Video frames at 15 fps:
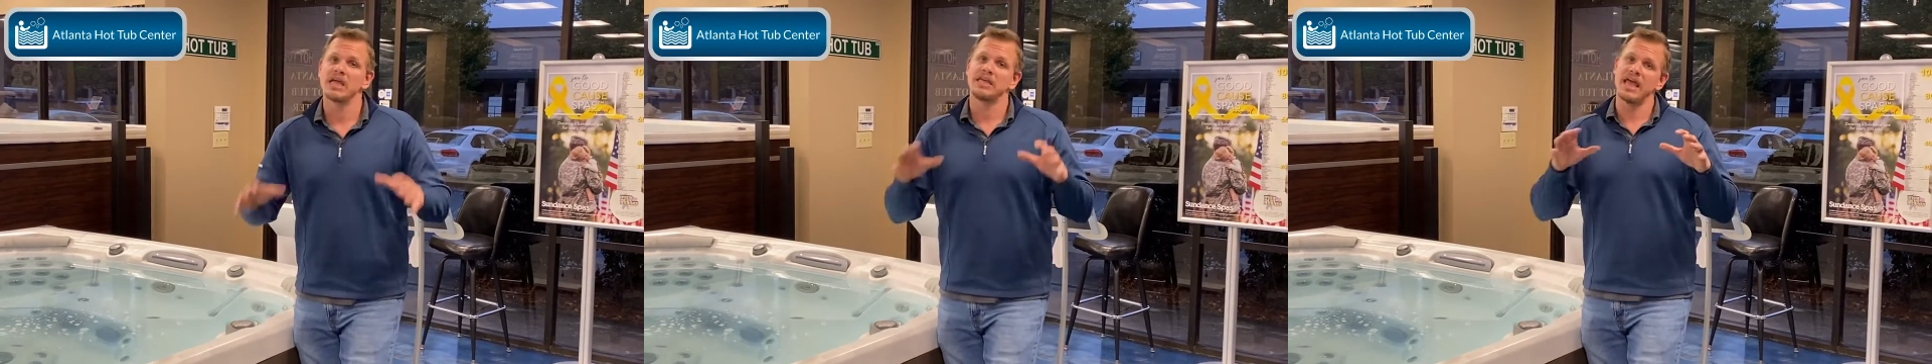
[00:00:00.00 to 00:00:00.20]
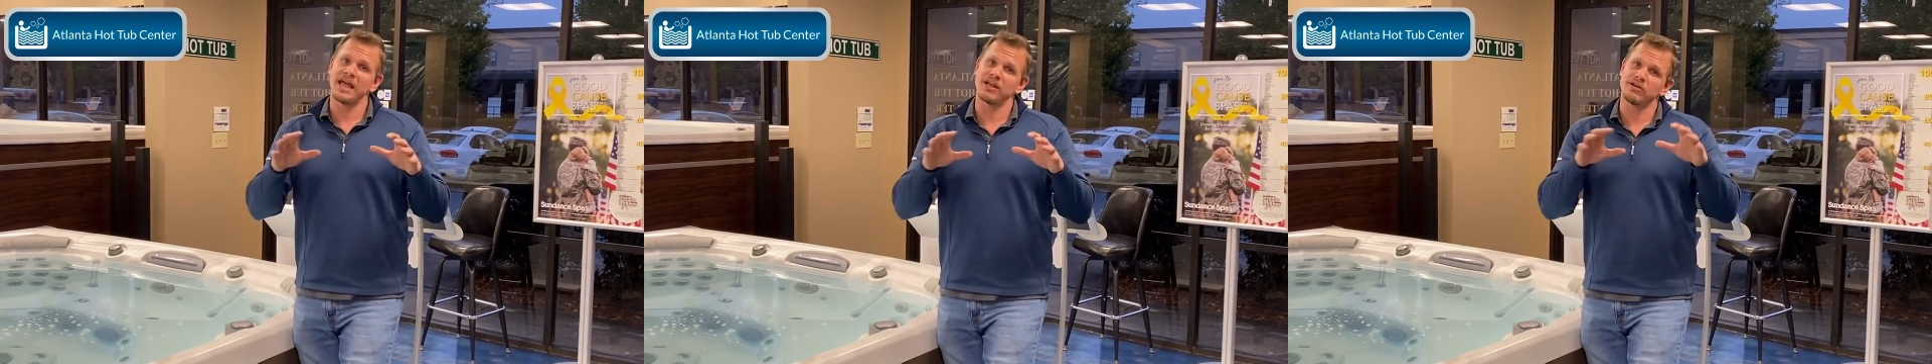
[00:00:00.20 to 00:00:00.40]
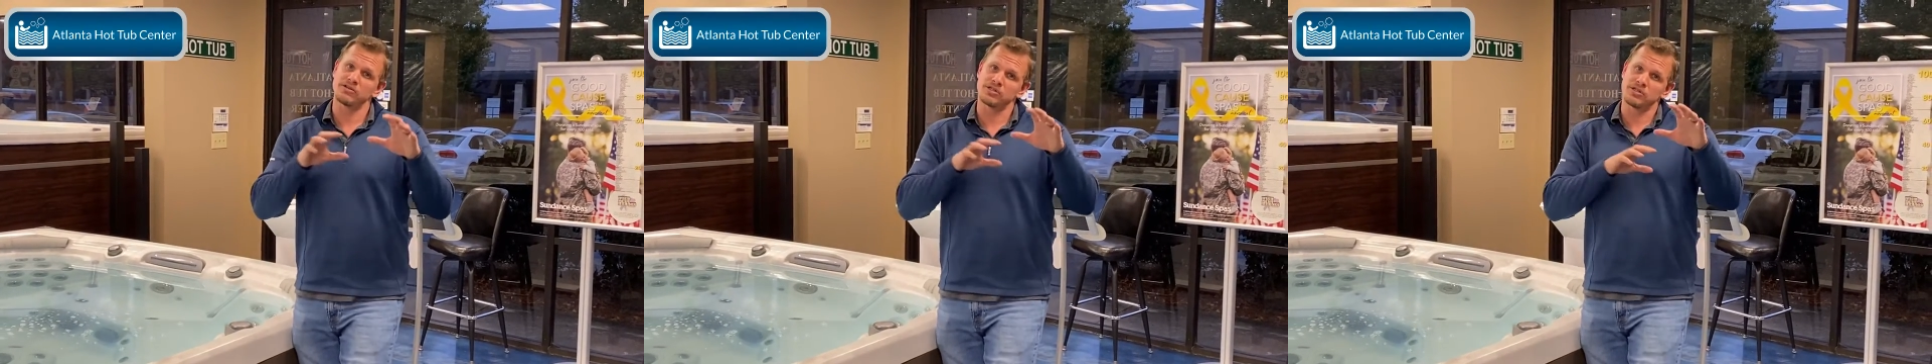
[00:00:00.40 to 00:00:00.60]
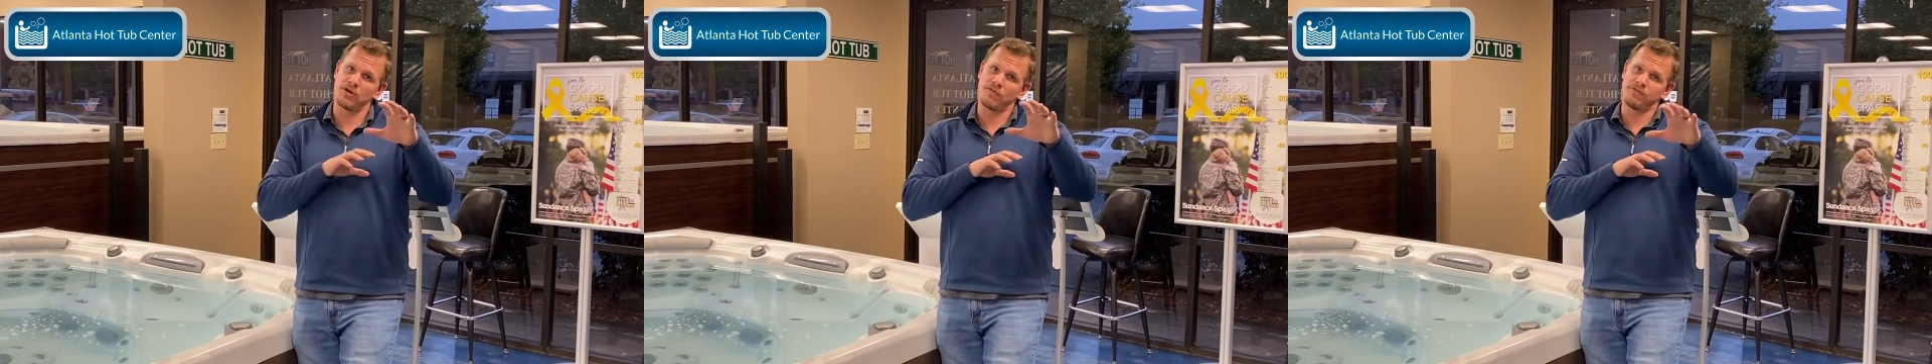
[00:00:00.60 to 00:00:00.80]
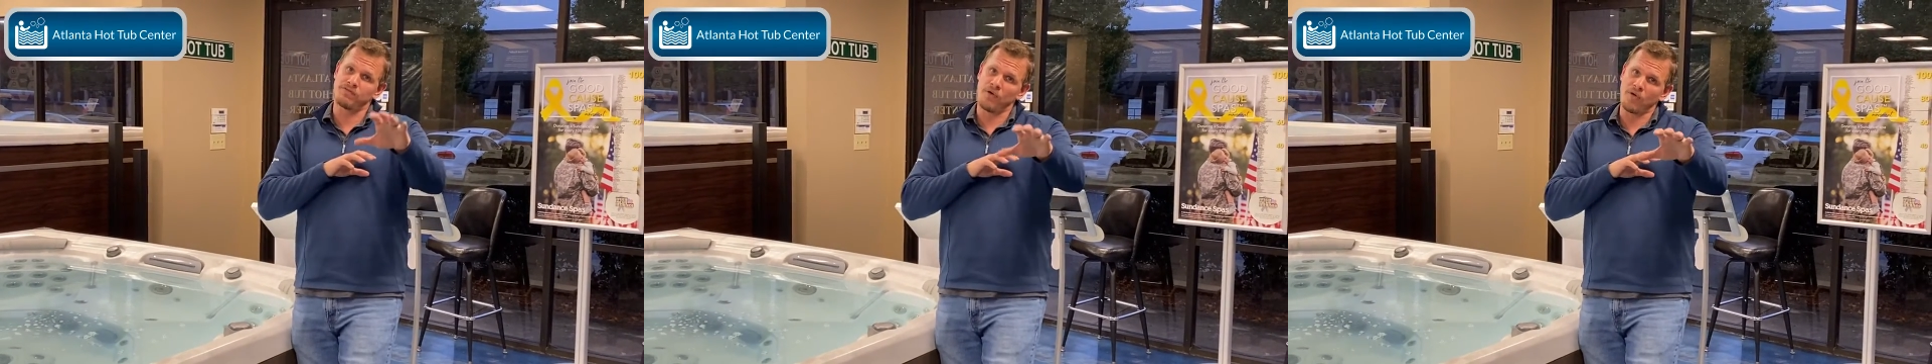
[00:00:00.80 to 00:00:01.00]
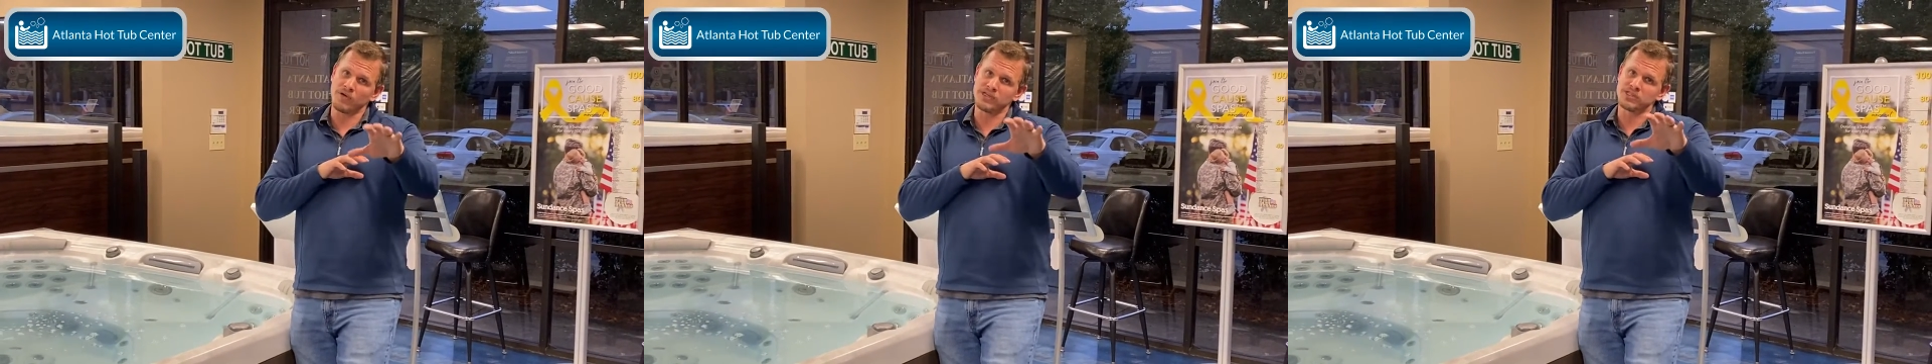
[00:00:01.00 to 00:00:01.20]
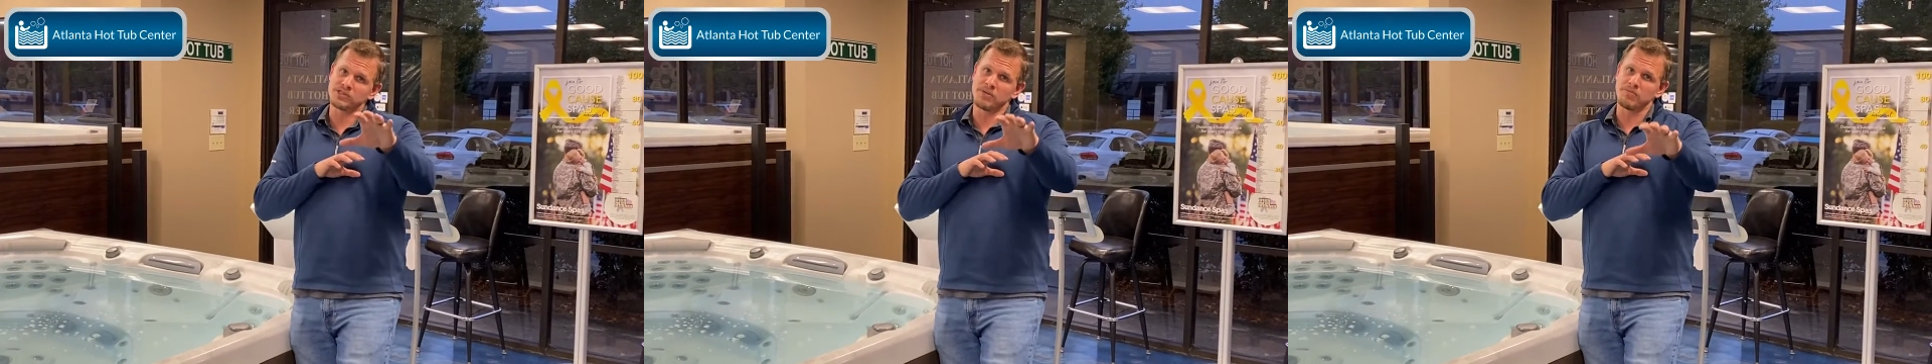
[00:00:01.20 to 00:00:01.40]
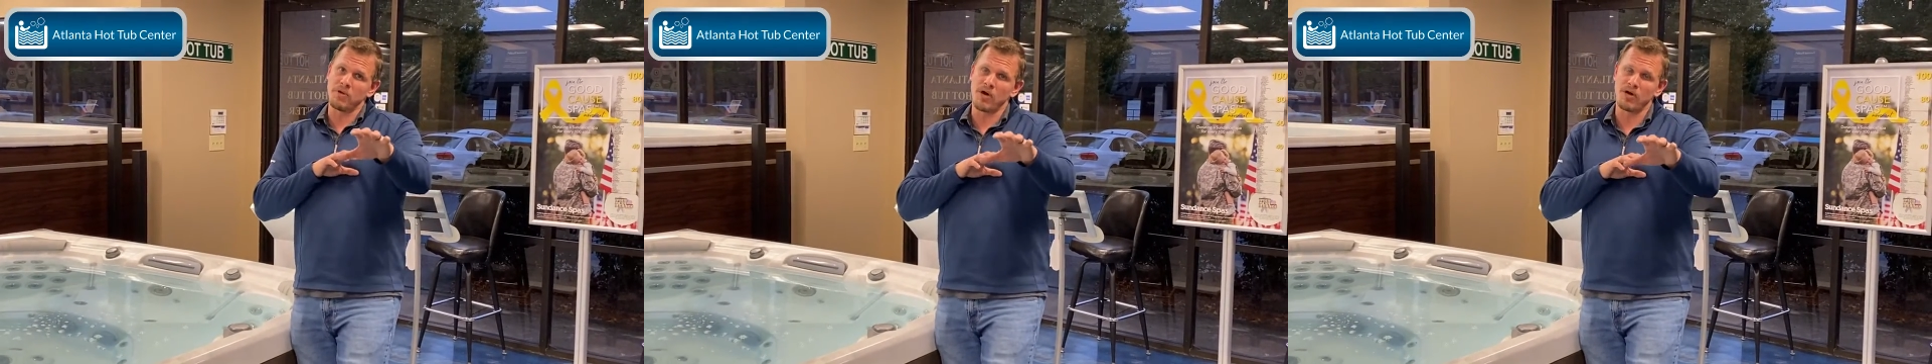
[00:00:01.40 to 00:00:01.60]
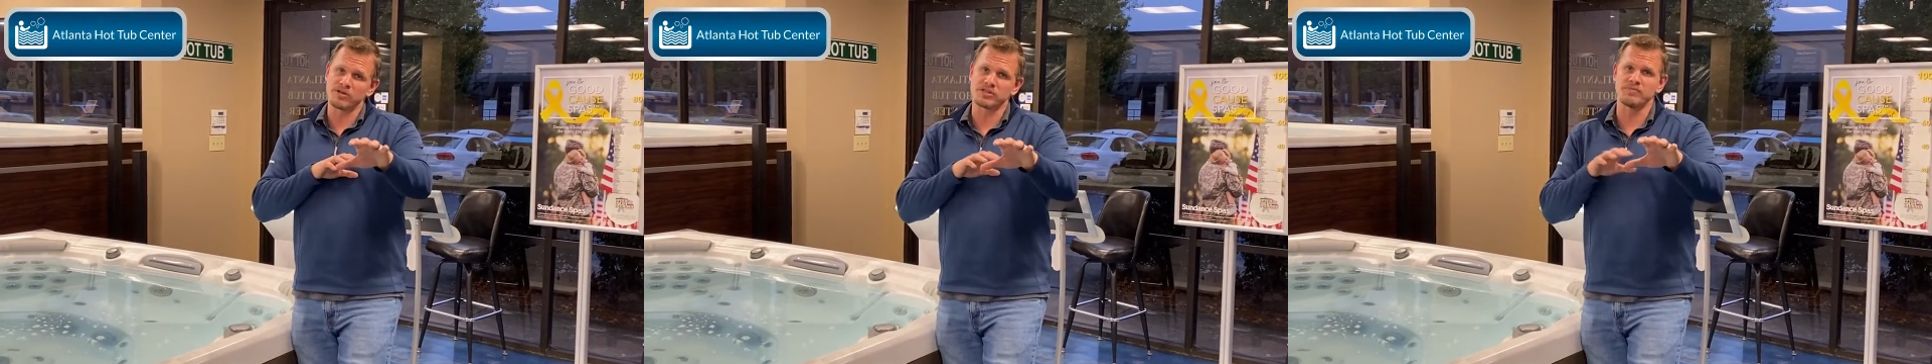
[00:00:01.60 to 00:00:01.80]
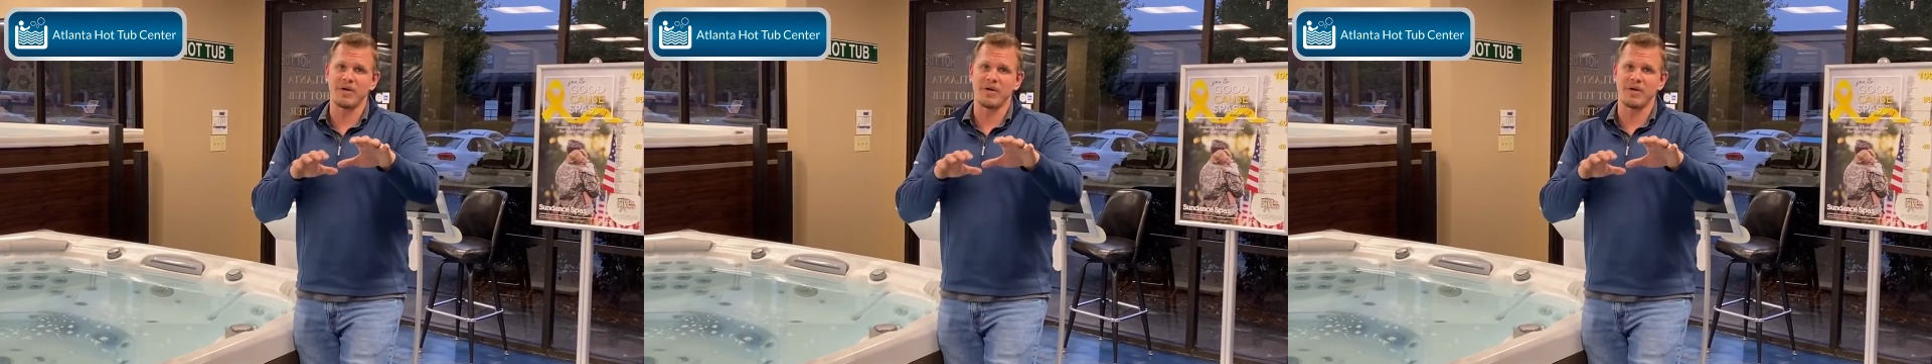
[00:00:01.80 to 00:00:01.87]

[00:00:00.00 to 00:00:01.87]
yet you're still fully submerged